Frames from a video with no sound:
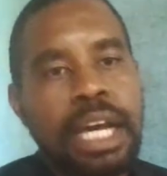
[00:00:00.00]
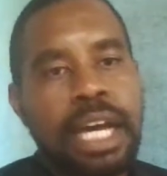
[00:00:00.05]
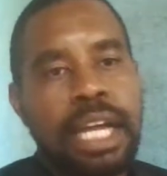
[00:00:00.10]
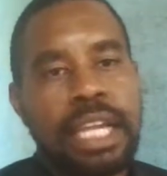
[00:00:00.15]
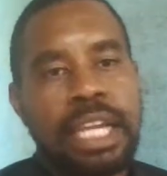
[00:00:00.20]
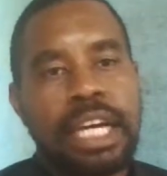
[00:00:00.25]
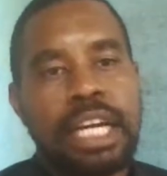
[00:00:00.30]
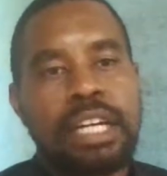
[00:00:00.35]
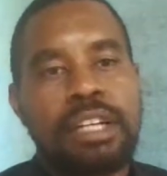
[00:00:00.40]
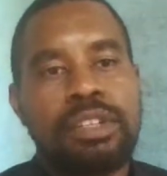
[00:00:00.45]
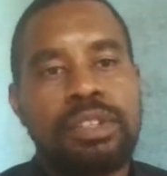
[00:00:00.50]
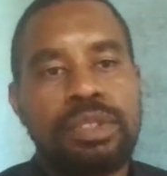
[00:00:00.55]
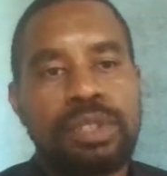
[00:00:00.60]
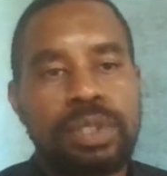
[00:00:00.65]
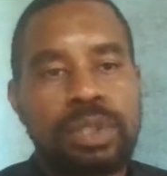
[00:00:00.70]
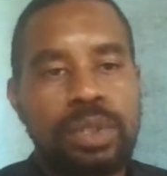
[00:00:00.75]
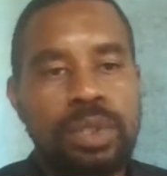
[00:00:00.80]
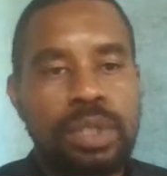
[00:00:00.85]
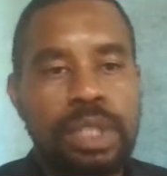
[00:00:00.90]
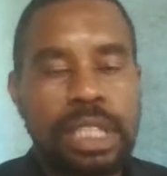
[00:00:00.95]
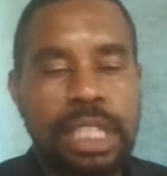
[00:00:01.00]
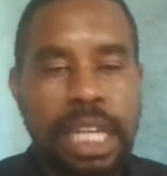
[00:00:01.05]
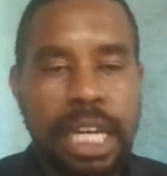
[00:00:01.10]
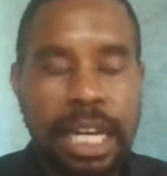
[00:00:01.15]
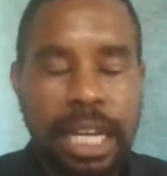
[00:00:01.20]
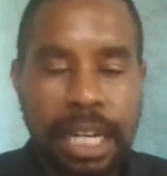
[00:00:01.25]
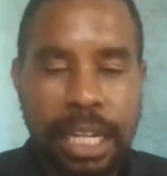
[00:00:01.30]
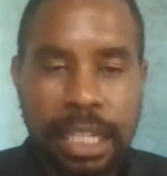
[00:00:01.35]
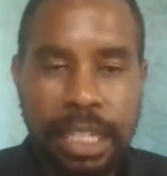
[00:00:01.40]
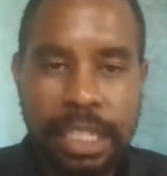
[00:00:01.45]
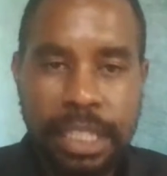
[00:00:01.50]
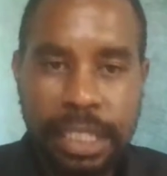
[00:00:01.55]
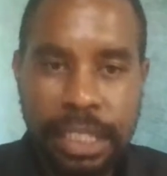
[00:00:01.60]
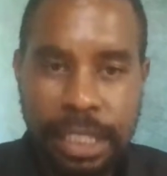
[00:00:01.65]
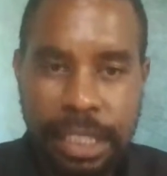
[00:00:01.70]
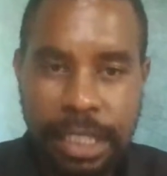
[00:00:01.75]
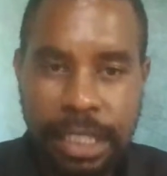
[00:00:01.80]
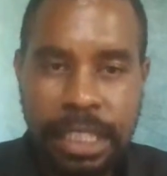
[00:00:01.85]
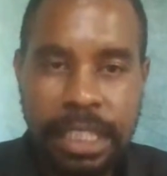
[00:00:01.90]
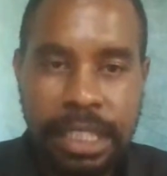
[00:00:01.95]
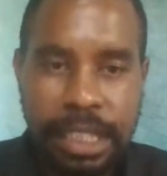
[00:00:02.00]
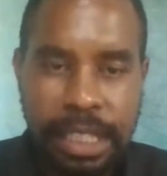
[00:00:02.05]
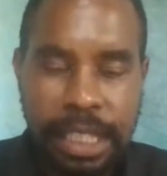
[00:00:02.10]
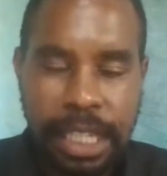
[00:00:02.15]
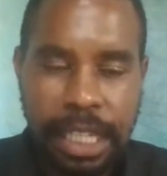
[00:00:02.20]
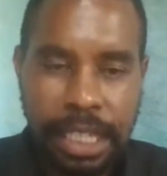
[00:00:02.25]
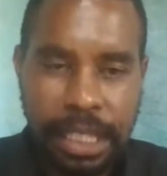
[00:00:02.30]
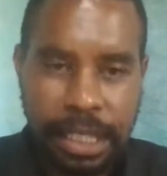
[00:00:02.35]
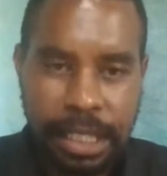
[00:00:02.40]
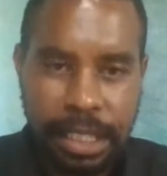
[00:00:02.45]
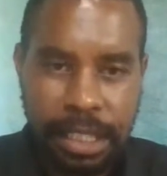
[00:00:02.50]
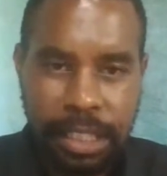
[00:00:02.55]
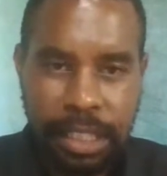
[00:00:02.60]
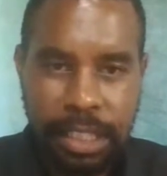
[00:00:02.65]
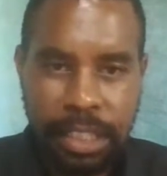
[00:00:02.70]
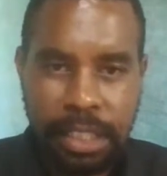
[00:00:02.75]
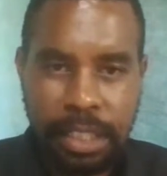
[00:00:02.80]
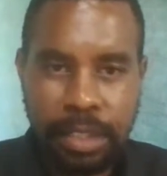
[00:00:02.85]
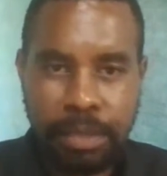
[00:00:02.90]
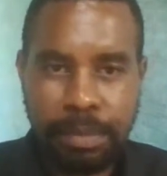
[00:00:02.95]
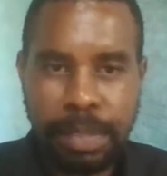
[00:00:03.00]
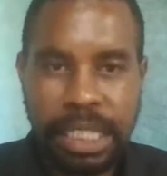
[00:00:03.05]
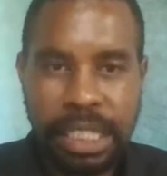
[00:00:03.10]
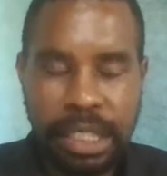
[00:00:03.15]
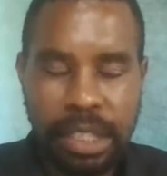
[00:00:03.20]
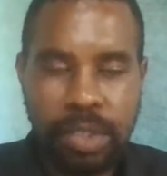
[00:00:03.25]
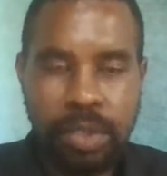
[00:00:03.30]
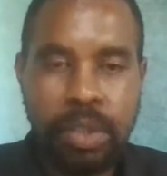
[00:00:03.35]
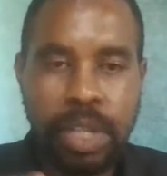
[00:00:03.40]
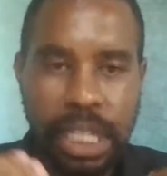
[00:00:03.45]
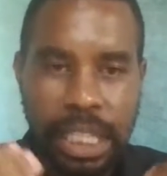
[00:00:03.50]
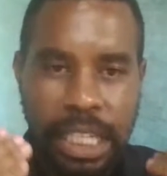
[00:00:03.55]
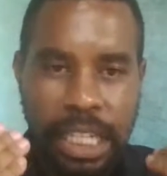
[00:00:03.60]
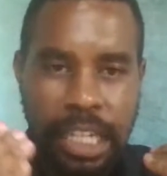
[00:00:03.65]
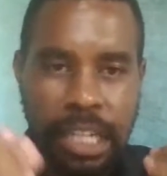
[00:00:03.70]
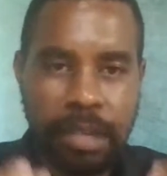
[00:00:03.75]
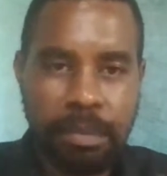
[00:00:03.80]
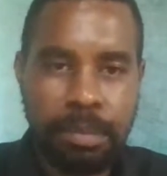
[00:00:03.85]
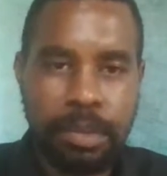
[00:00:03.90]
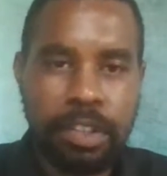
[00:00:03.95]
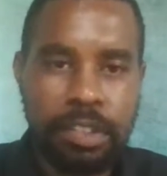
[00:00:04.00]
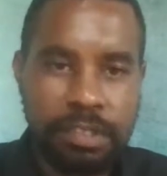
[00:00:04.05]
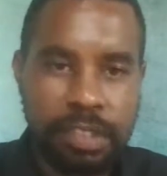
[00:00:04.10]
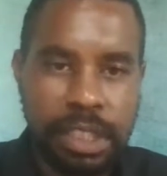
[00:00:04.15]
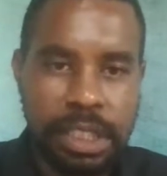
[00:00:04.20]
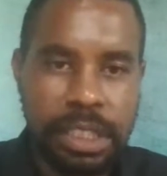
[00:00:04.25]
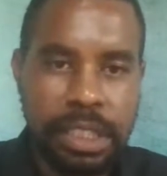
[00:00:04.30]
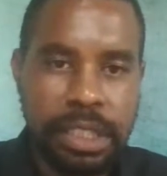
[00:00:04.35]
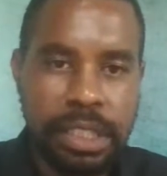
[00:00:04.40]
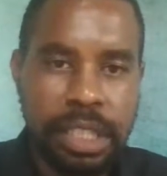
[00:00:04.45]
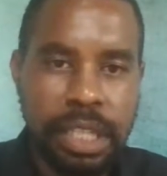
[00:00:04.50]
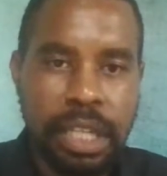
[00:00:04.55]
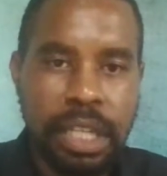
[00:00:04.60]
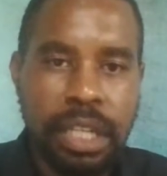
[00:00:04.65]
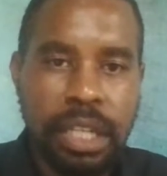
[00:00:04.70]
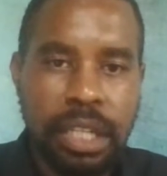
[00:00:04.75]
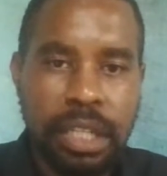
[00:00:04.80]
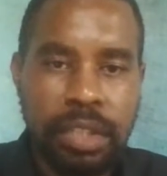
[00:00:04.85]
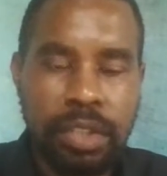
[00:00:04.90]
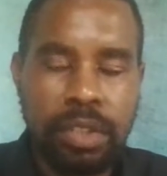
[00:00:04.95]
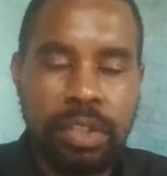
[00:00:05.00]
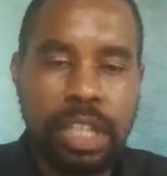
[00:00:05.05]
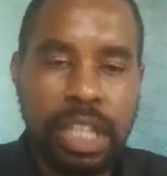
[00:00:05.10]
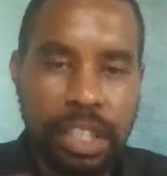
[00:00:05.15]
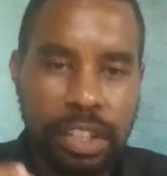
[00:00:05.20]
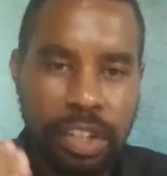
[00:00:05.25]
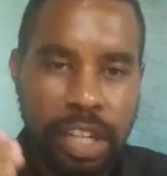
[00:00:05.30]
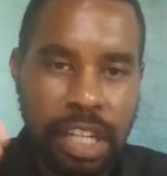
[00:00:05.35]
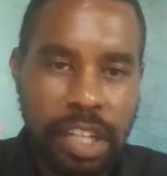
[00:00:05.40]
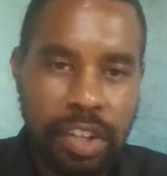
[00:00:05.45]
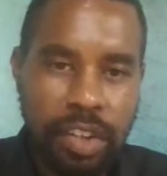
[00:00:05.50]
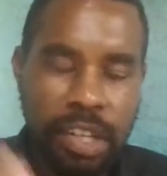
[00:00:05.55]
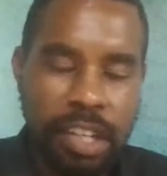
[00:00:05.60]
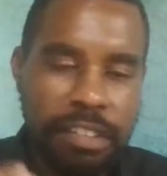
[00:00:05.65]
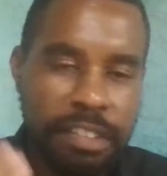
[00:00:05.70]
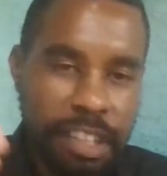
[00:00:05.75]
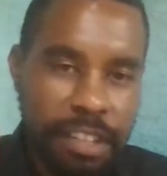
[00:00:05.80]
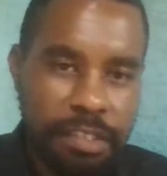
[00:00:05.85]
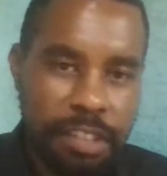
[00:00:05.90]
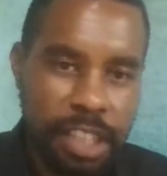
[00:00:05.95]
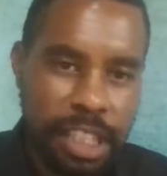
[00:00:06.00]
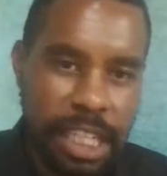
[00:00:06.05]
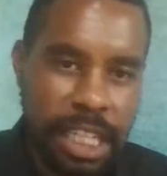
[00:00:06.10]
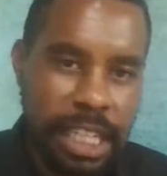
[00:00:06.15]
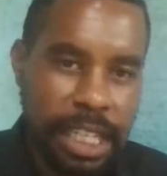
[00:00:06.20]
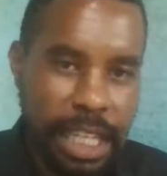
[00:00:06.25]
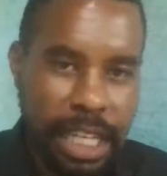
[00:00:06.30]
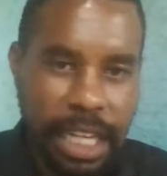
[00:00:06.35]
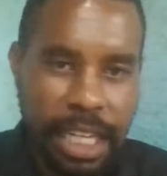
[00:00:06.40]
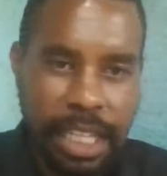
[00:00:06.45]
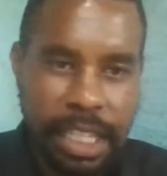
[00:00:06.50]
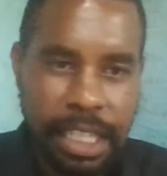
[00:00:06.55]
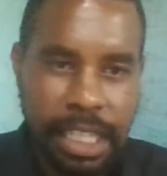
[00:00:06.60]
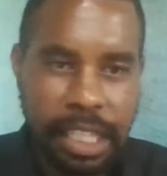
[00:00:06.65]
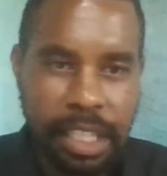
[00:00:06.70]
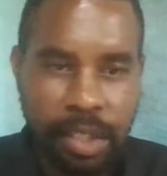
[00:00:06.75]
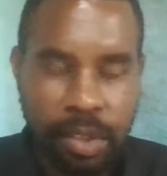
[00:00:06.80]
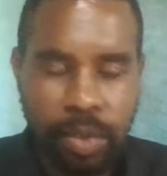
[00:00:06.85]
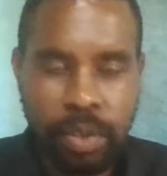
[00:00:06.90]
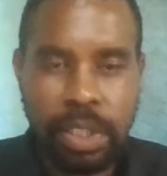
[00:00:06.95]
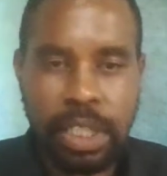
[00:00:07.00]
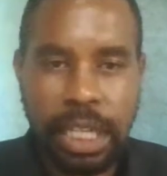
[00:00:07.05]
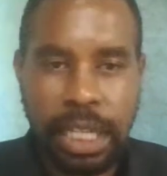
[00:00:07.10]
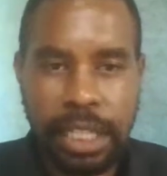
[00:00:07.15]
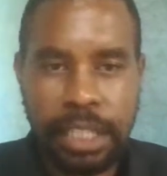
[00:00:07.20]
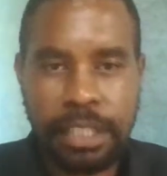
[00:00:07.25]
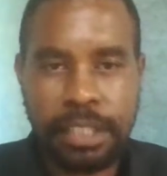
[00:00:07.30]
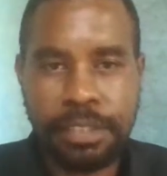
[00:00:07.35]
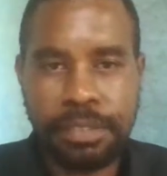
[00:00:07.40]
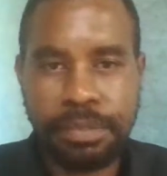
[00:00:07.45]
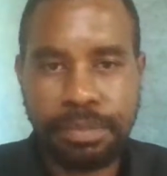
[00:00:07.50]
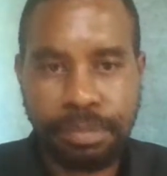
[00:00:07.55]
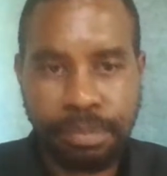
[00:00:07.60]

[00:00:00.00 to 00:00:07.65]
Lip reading: And now, so there are things that you must do as a nonprofit so that you can qualify for that grant and so that